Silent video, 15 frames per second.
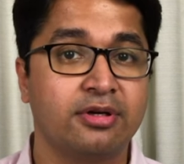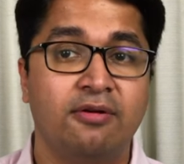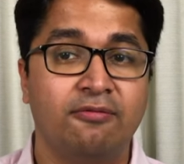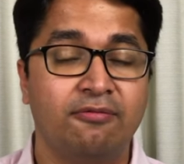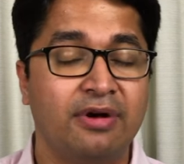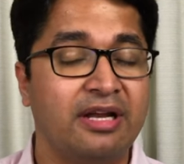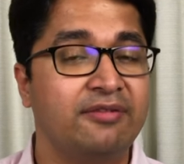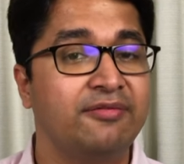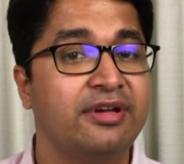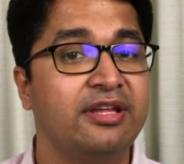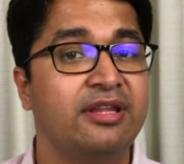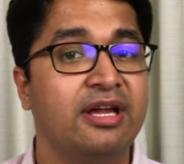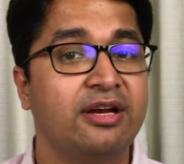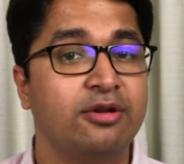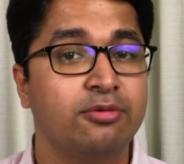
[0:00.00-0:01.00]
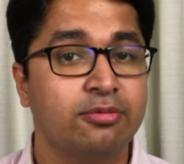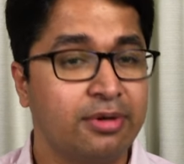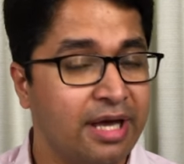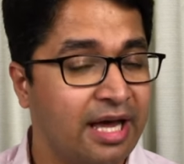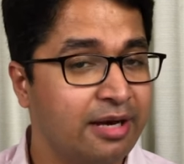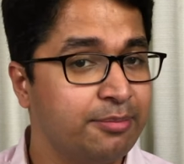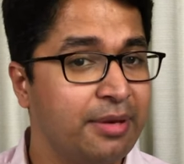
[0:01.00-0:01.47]
One way that you
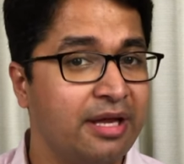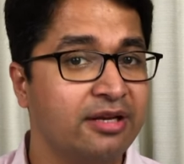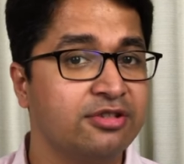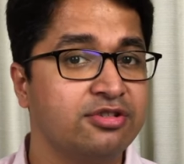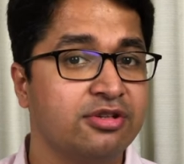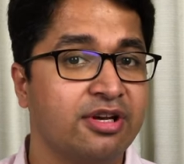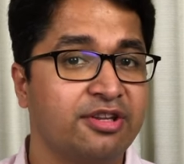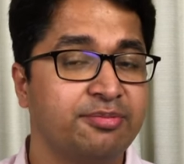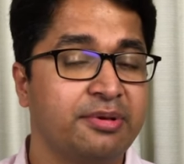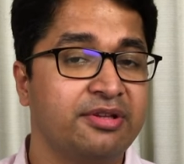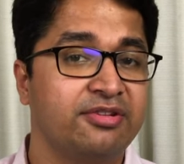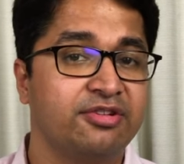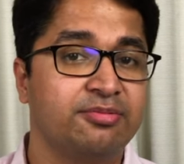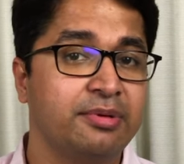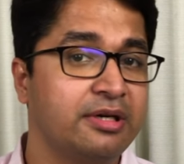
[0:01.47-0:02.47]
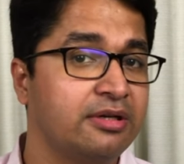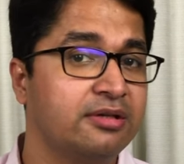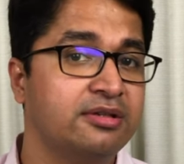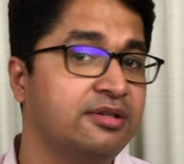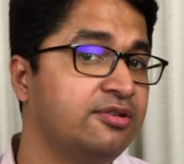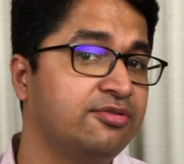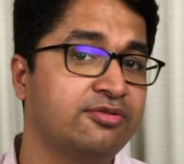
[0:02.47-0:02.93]
can manage your expenses
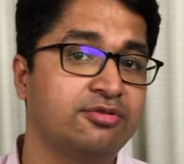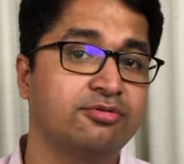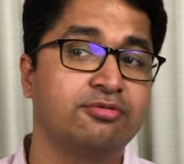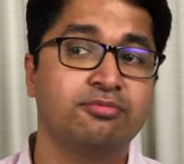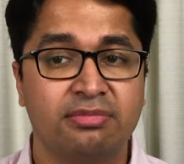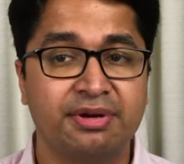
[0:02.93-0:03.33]
better is to